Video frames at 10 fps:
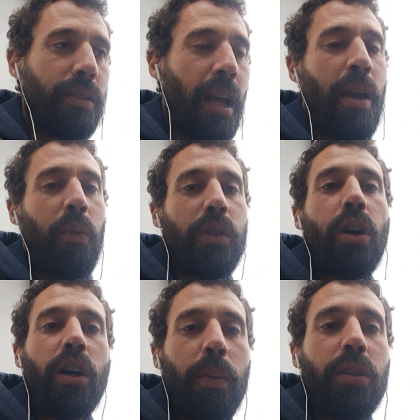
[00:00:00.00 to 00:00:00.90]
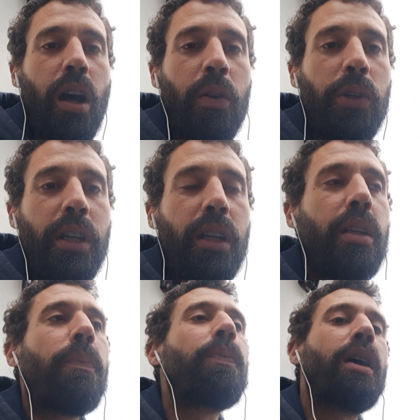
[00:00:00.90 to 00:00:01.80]
time we talk about harmony,
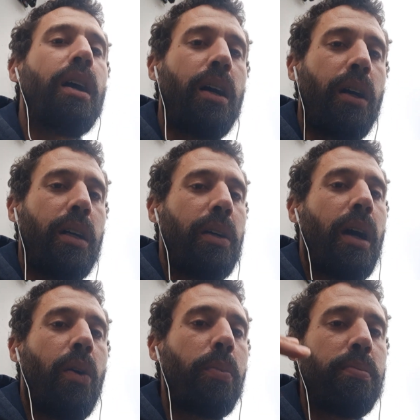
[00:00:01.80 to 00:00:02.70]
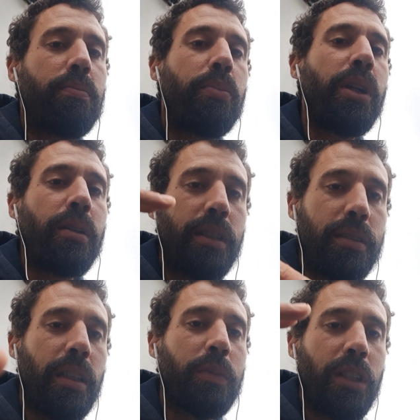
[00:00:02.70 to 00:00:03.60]
I'll bring this
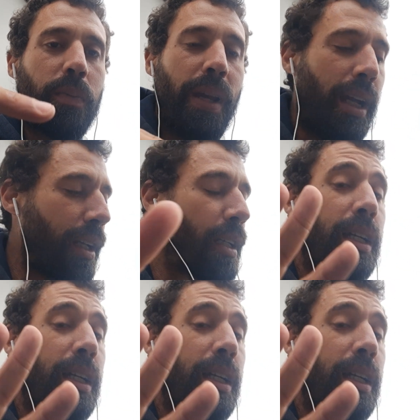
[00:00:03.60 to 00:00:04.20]
subject back.